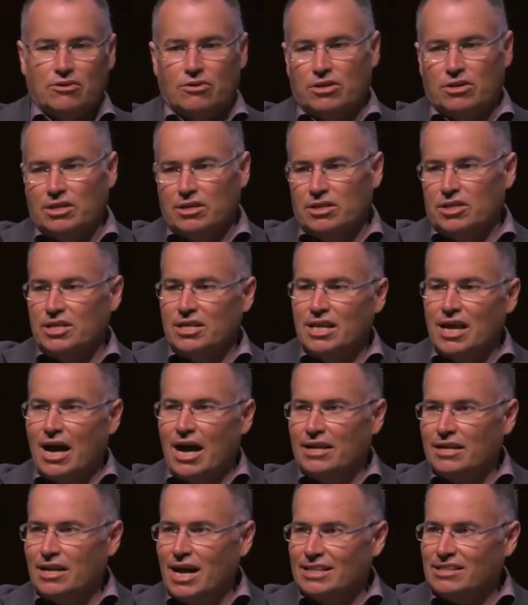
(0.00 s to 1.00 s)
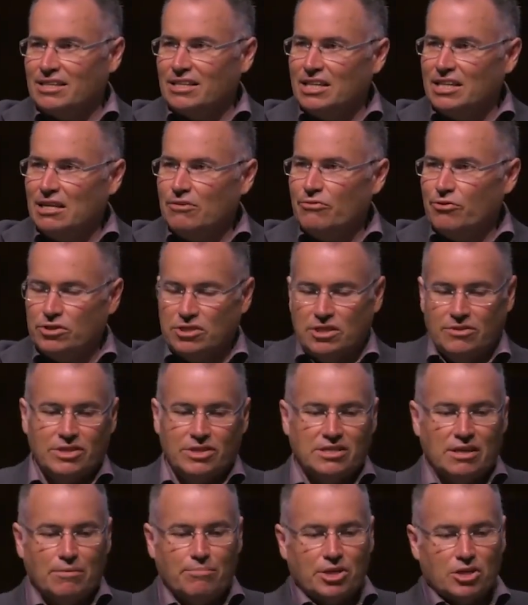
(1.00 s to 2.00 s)
or not the need for a
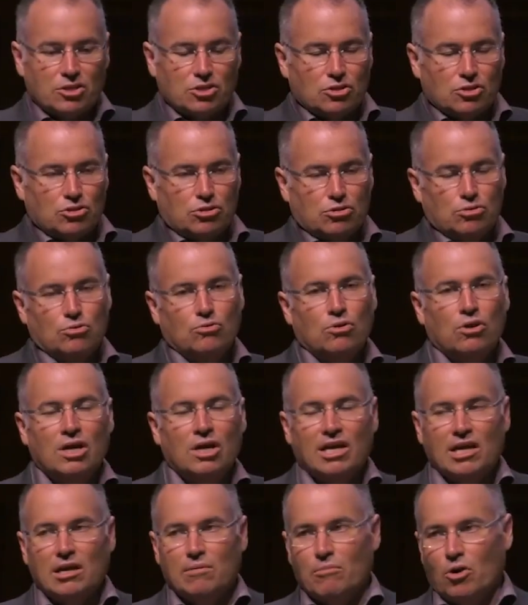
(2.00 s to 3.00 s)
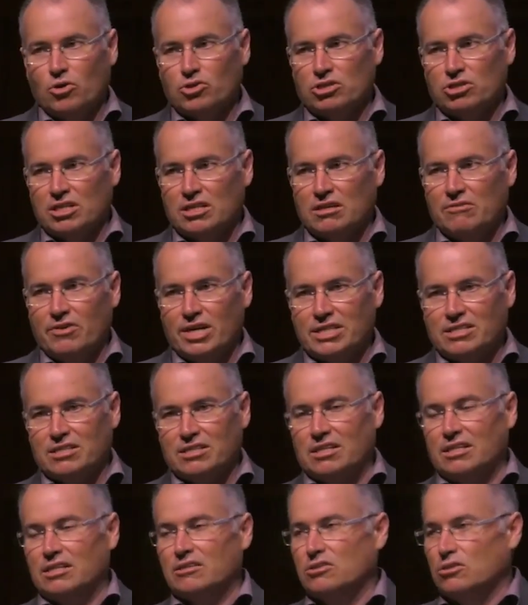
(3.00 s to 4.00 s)
TV set, because you're too emotionally
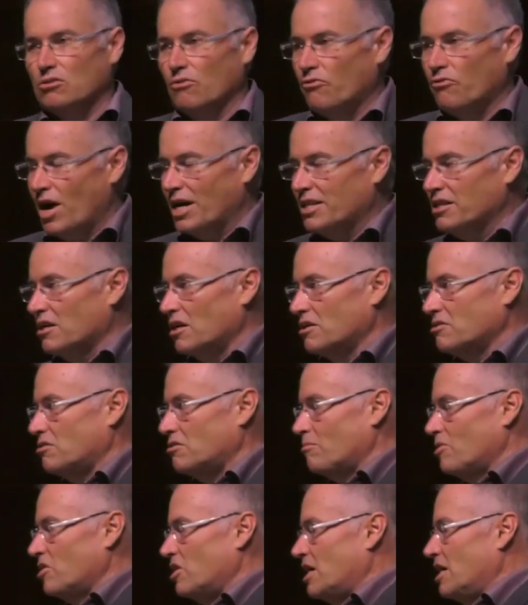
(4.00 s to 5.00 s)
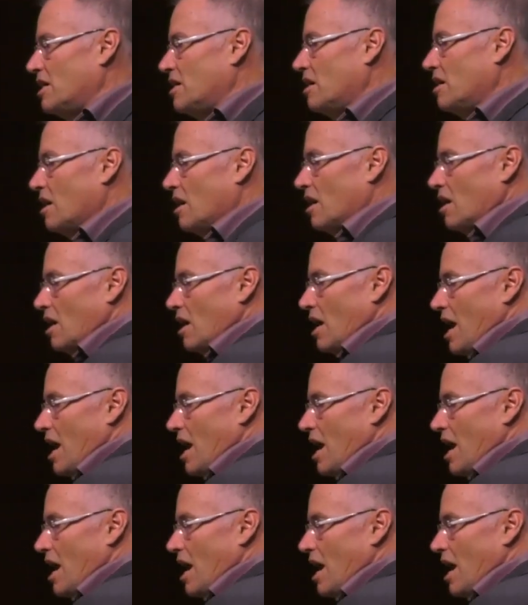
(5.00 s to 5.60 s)
invested in it. So find the customer need,